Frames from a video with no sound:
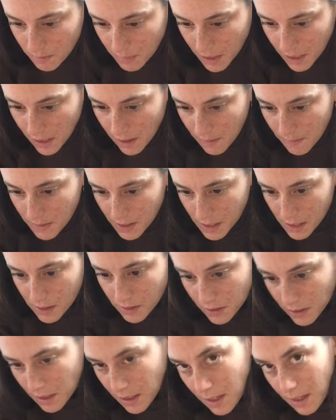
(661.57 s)
become this
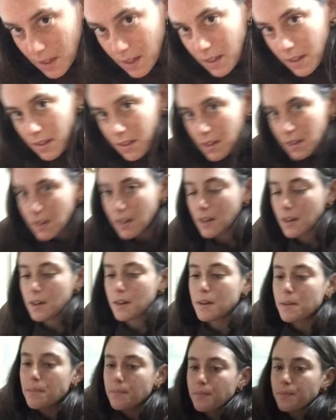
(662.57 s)
really
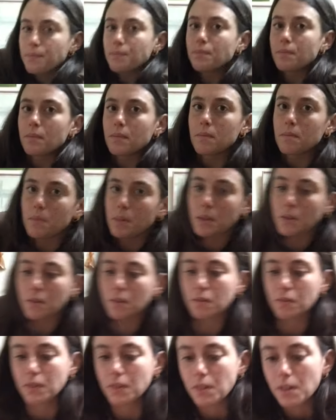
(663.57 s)

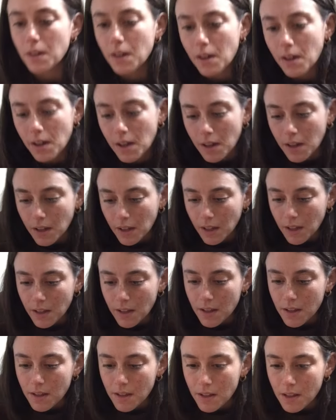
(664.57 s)
beautiful
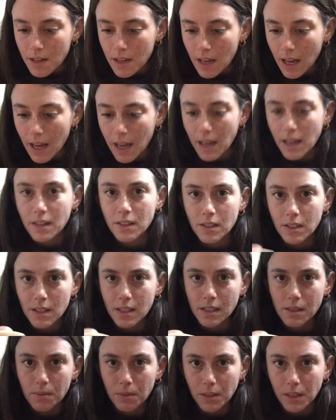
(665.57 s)
edge.
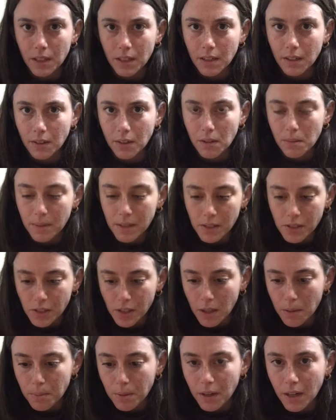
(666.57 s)
This will get it a little bit
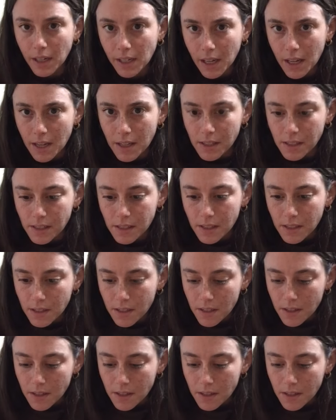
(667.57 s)
sharper, I guess.